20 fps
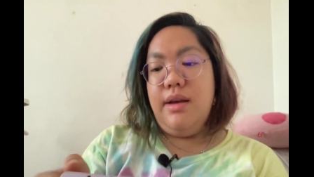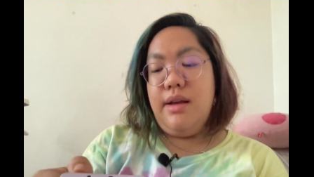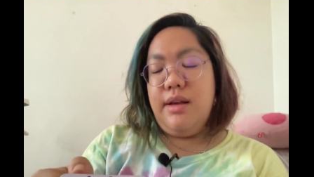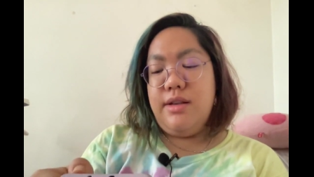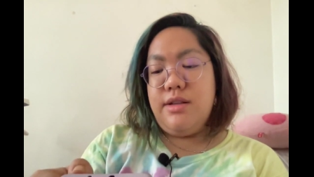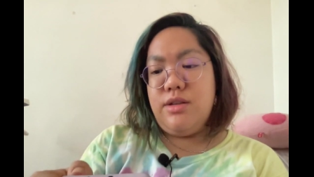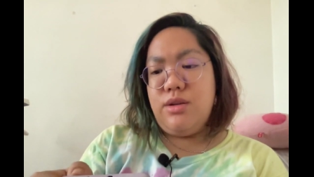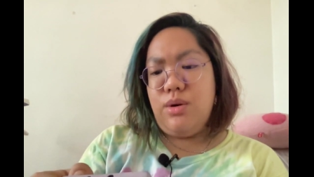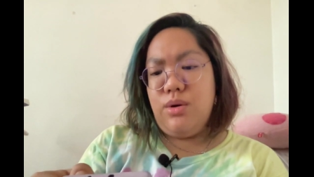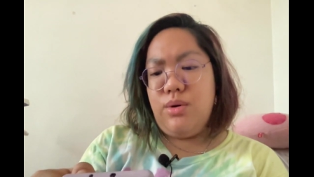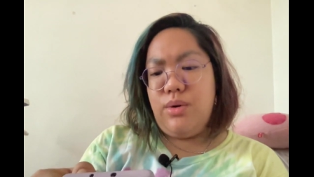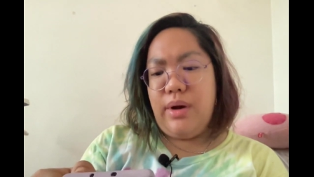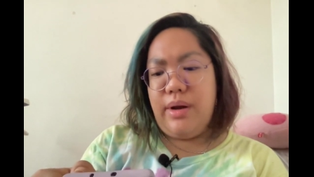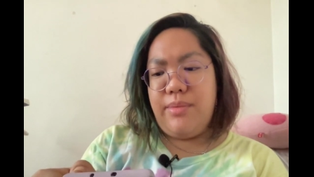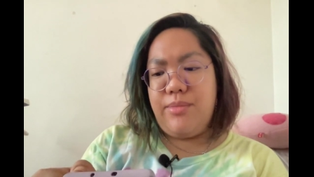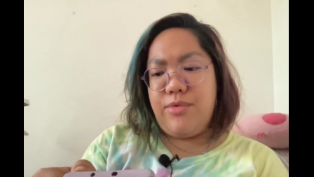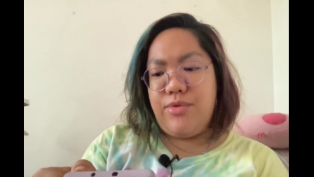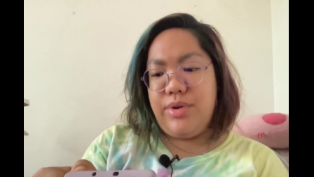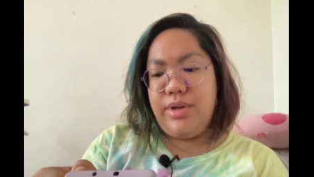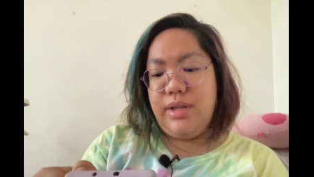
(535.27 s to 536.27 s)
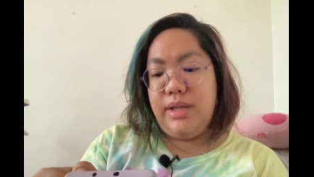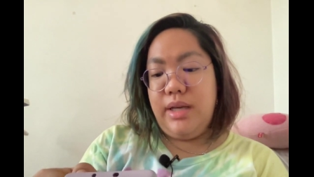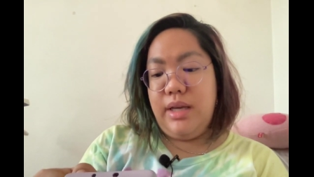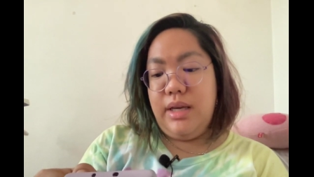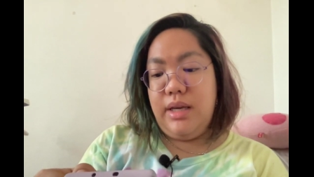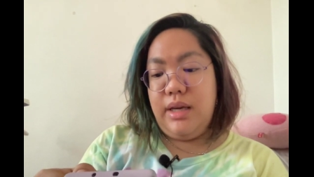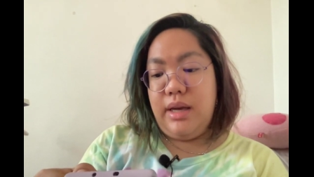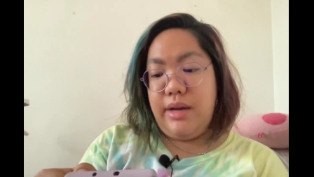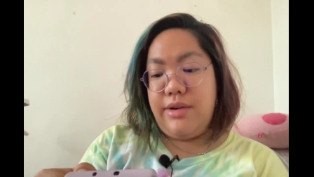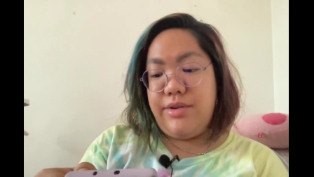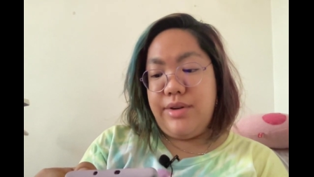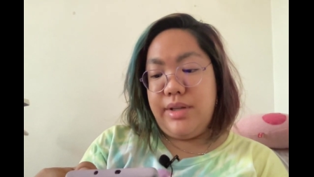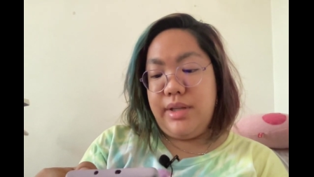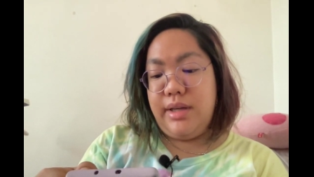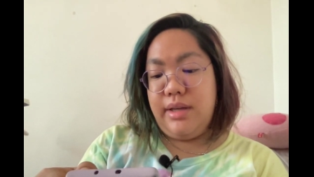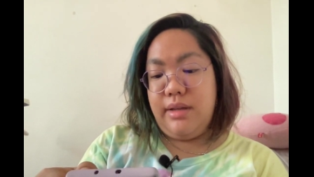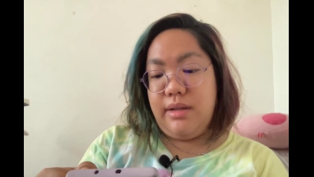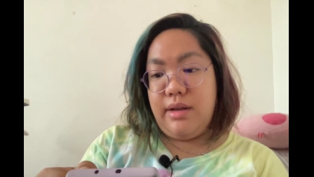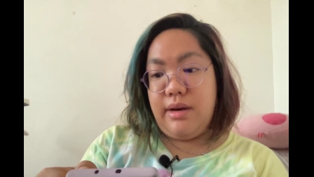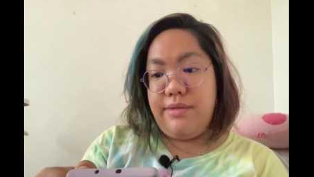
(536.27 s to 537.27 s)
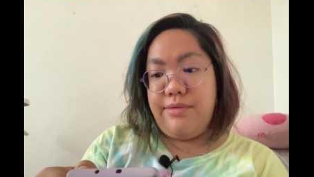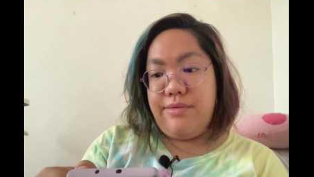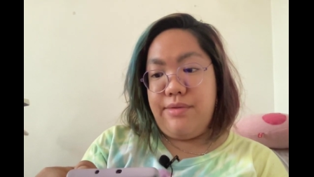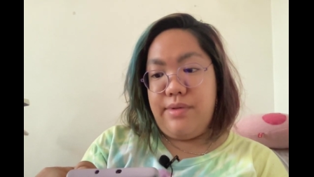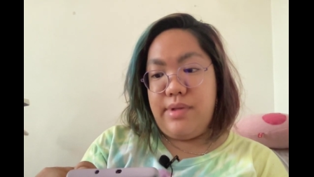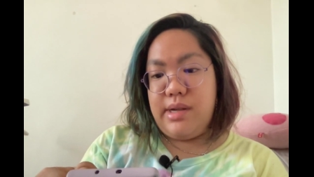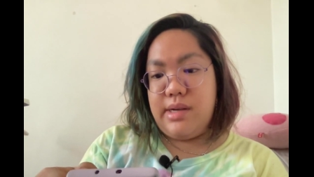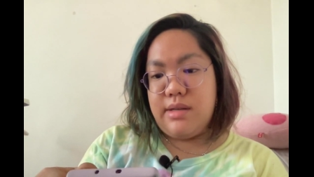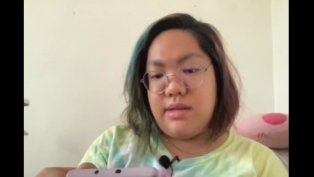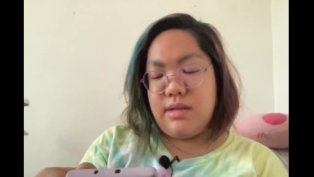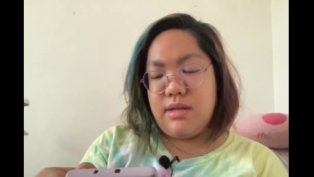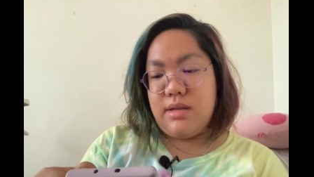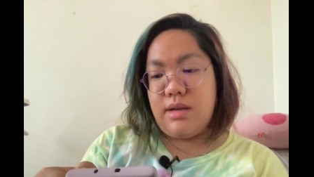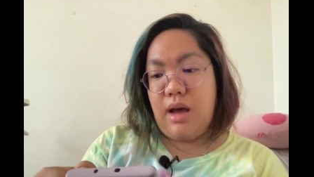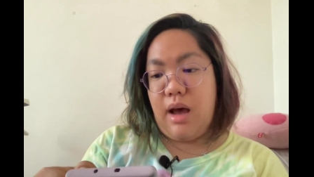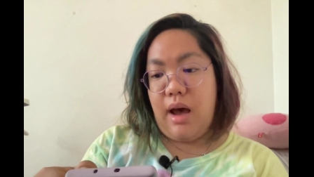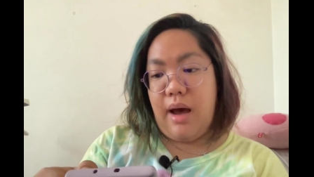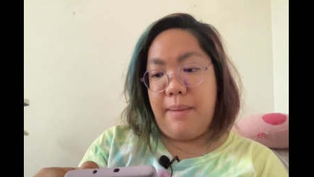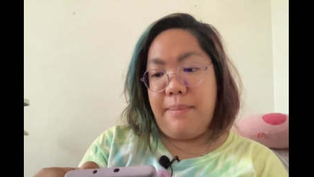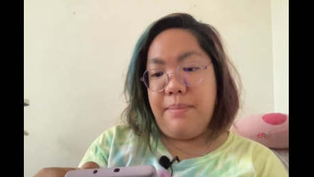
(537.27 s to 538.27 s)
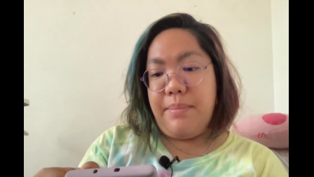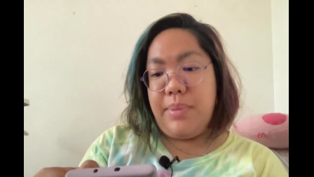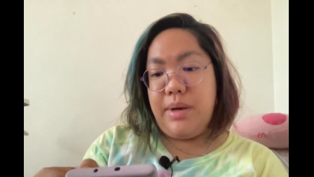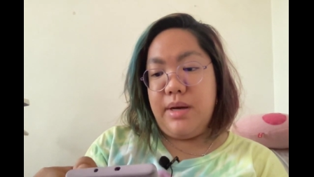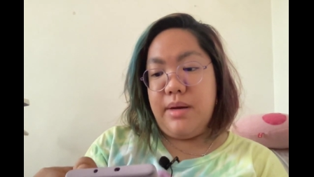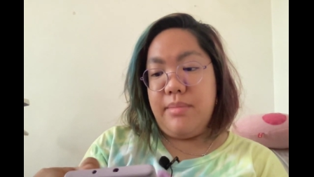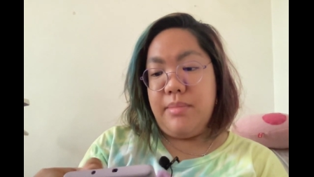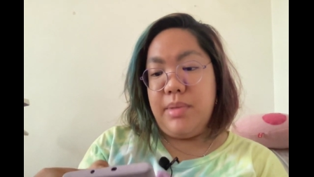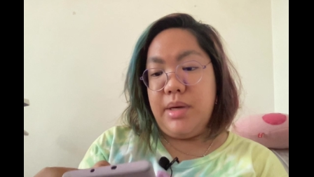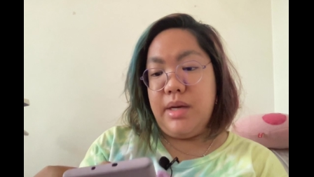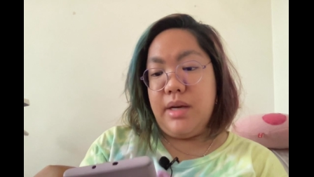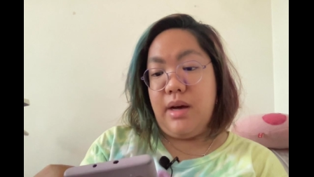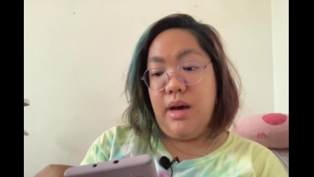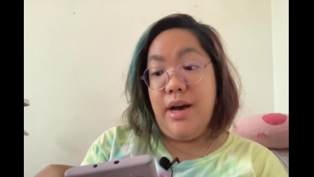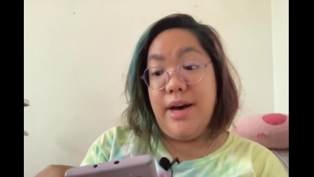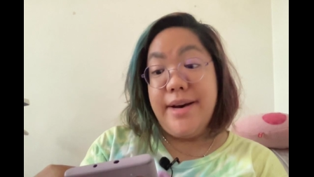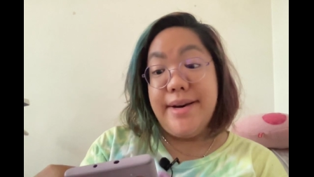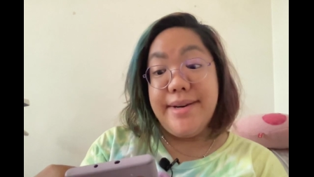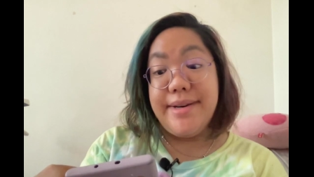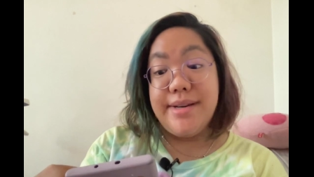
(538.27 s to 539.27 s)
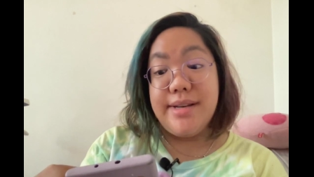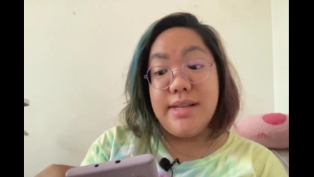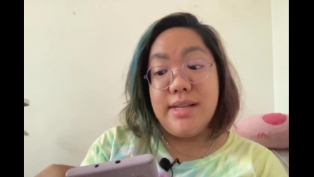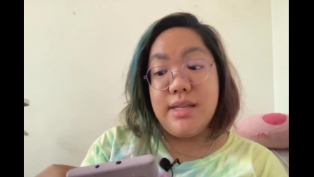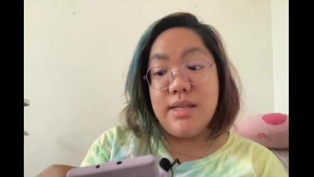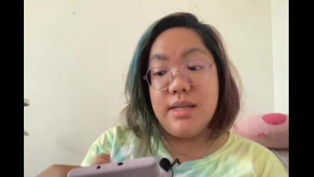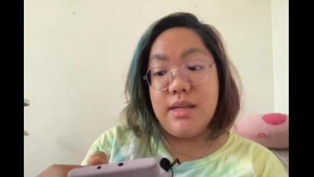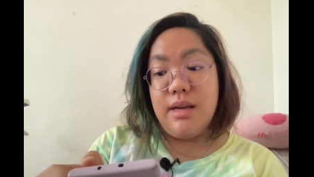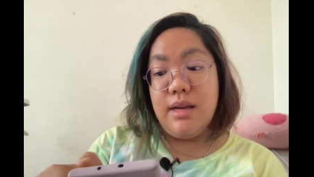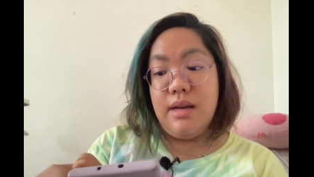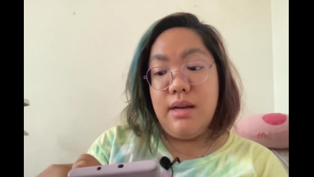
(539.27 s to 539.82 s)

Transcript: So I really love this app because